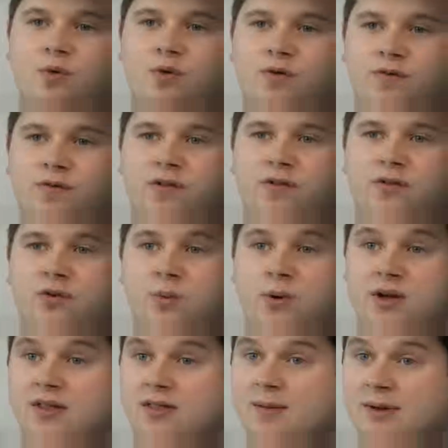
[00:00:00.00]
moved to
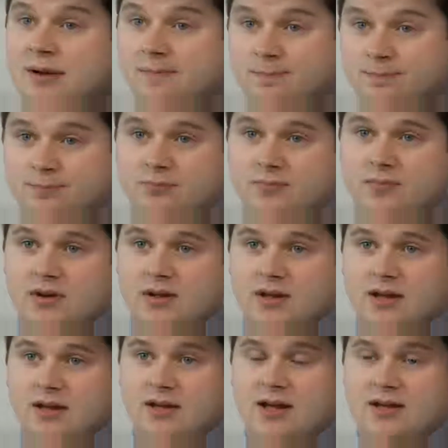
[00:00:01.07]
work in Libya
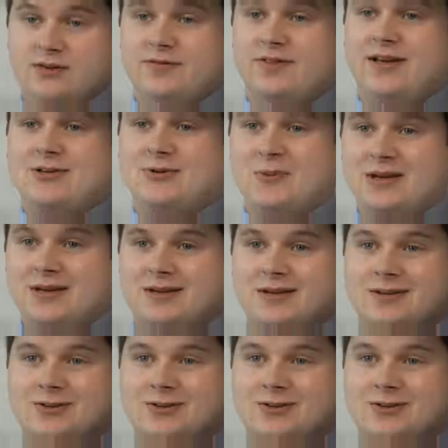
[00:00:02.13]
as of next week,